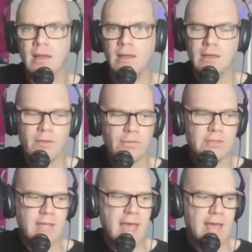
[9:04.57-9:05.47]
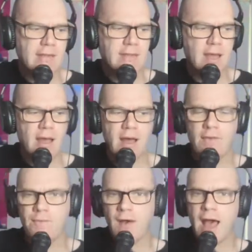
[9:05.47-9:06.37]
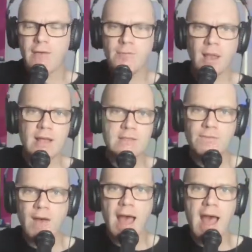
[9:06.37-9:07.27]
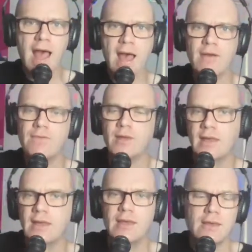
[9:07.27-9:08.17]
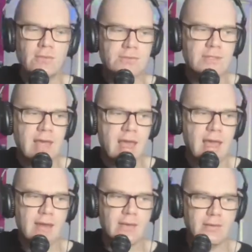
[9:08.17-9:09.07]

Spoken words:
equals 8. A 5 plus 5 equals 10.